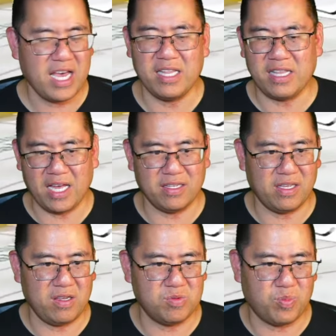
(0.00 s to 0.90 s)
and that
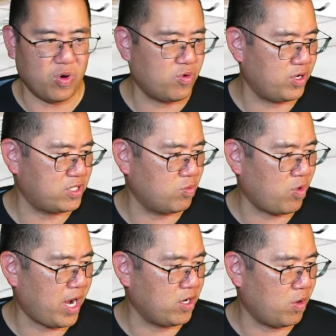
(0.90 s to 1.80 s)
leaves Boqvist
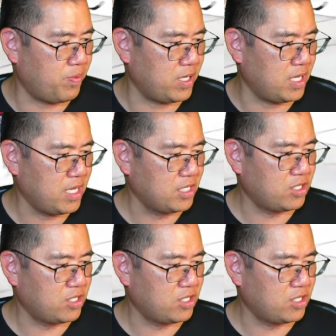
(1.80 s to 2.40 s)
wide open.